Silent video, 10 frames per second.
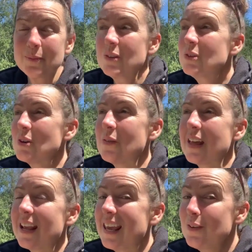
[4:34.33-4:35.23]
so
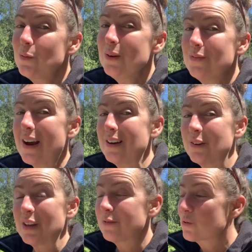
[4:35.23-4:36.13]
that if we find
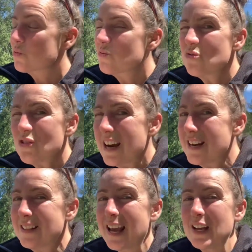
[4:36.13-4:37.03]
ourselves right
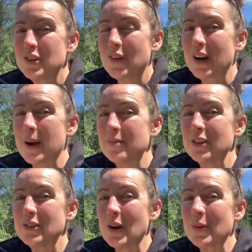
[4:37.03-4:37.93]
on the edge of our
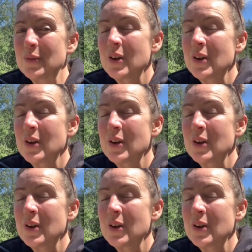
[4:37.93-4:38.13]
comfort zone,